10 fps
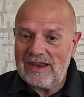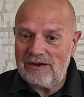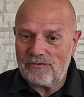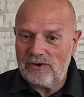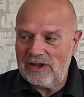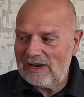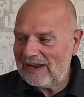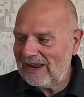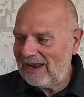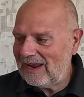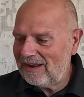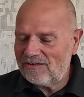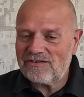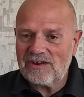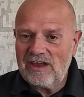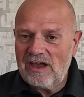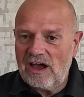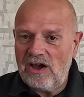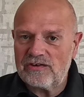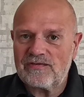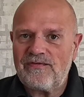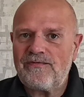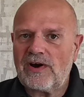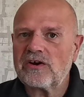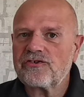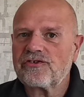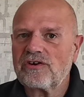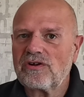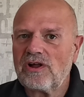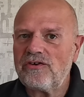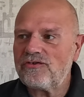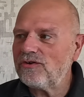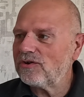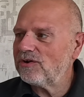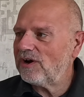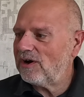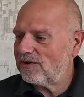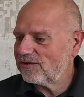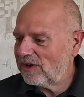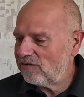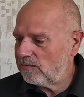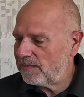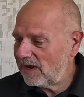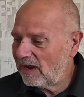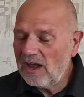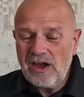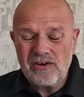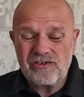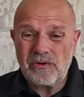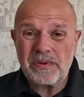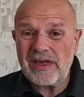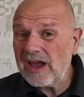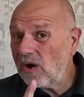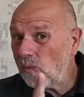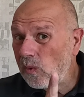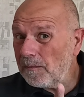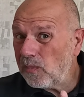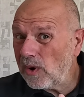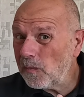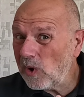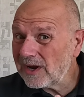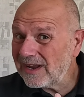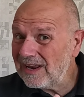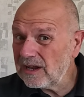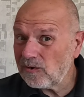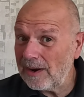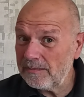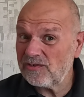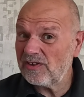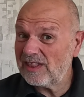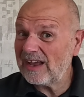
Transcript: It really is as functional as you could ask it On top of that, 1.1 kilograms.